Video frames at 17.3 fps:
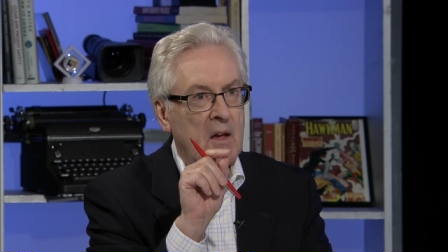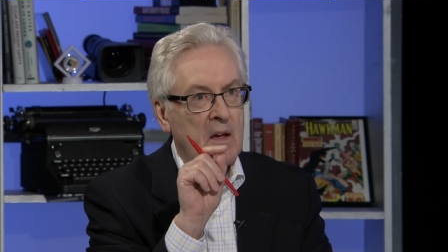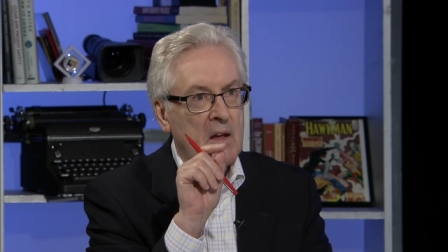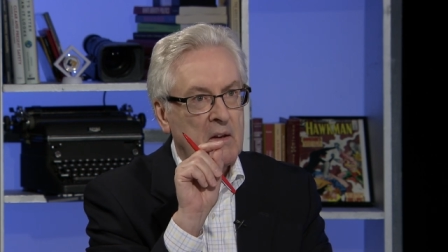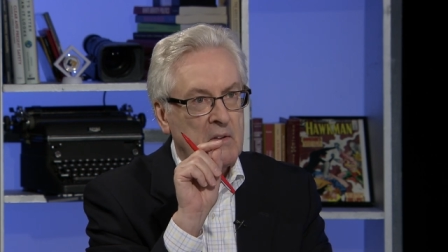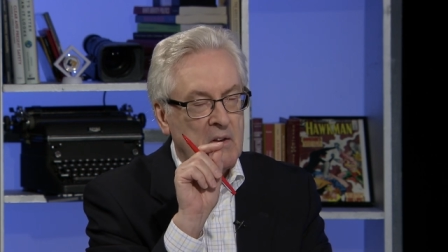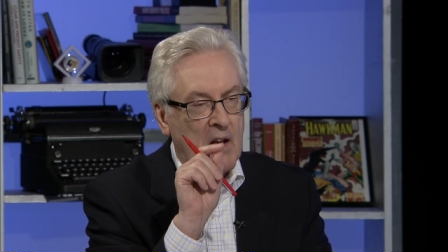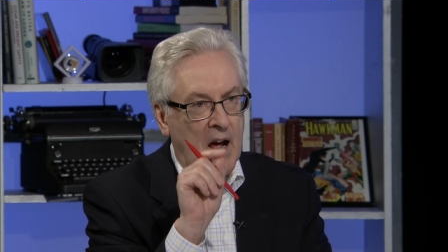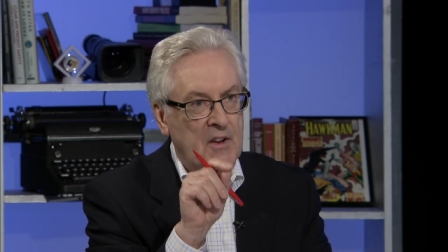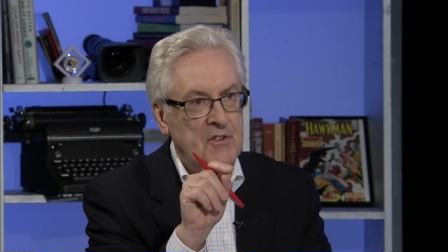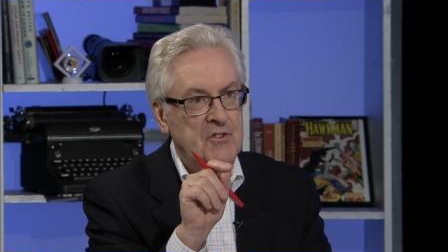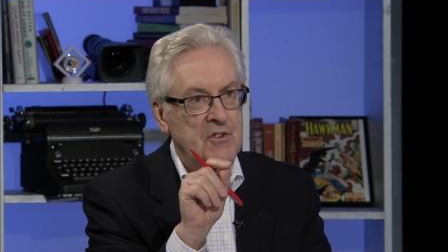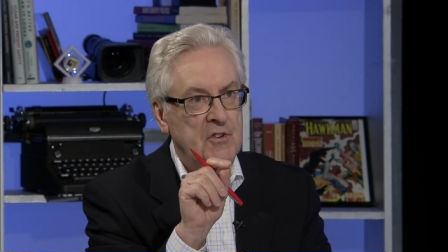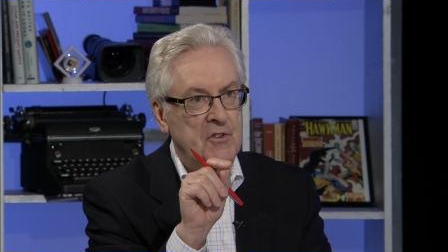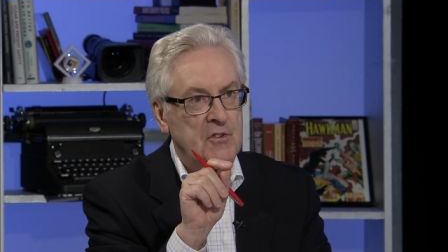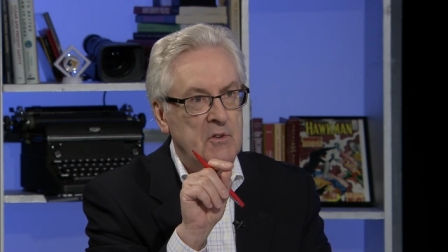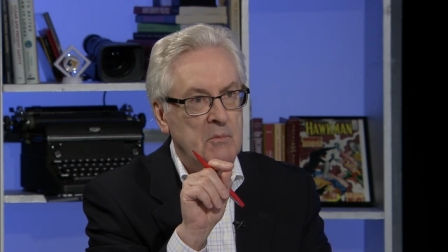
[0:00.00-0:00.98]
in
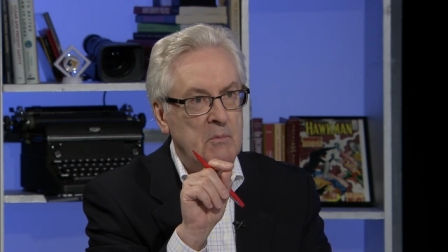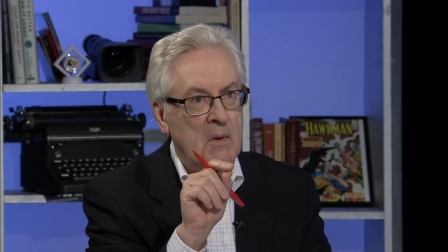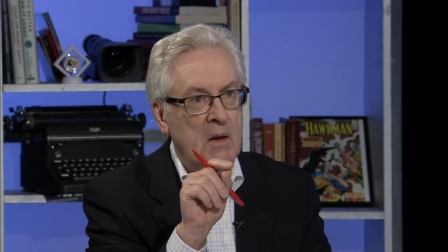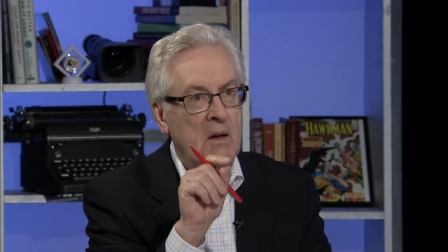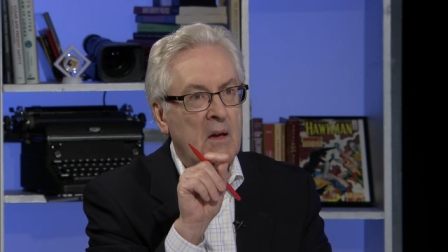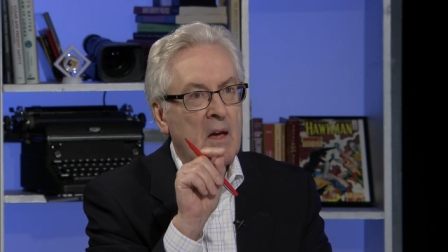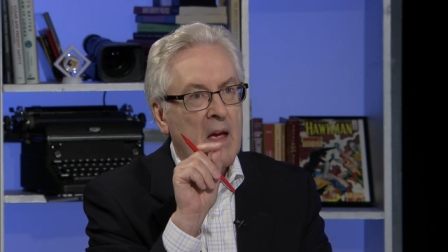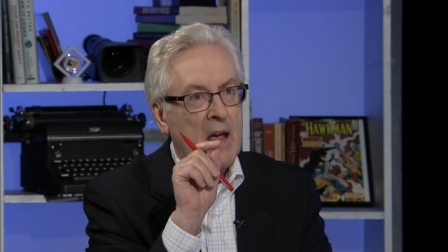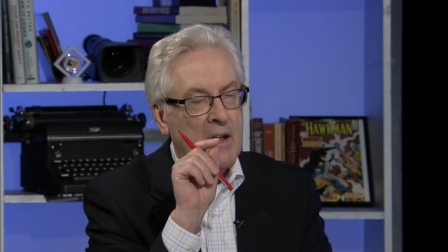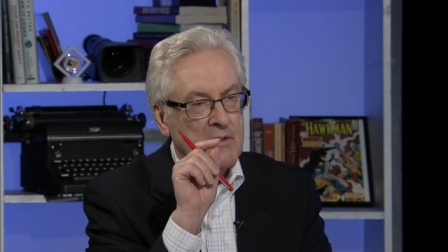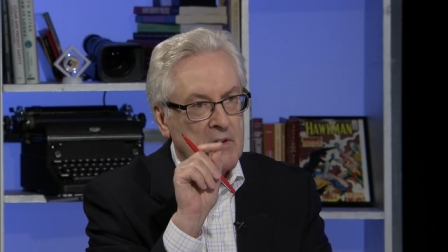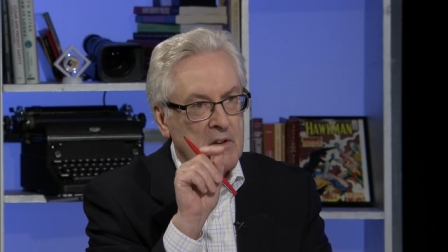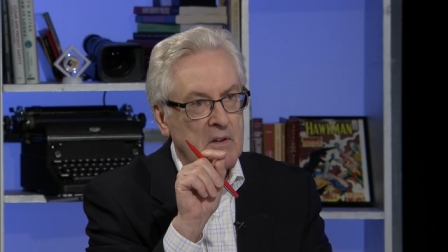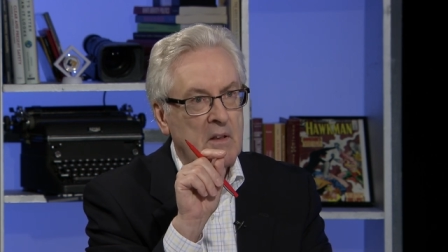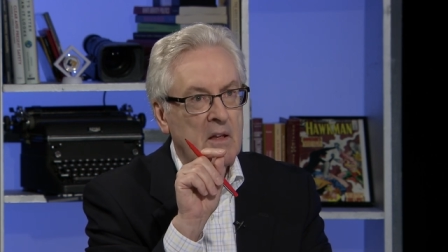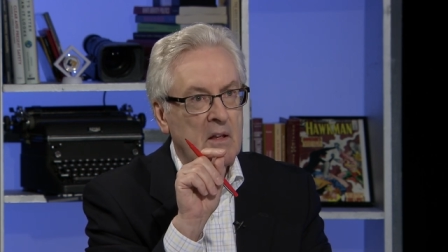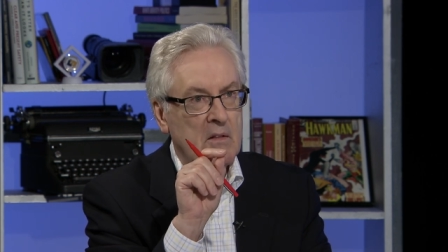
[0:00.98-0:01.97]
Nazism and
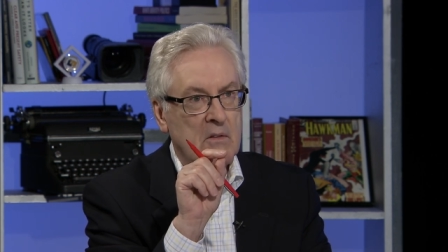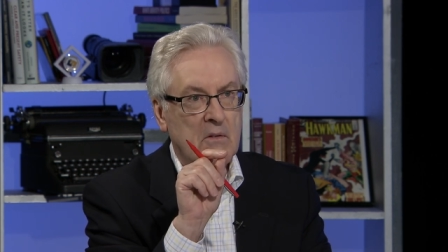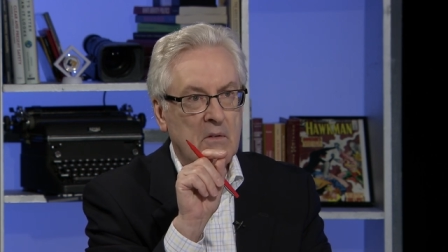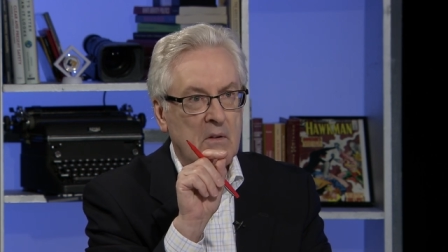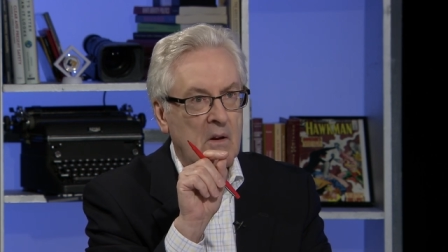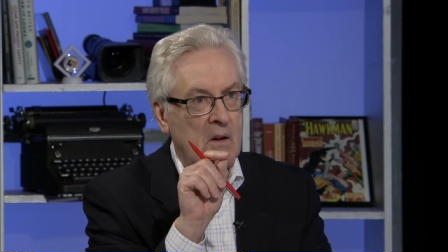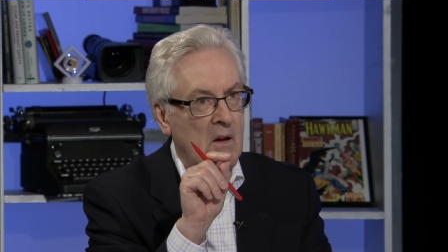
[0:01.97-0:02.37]
in Hitler?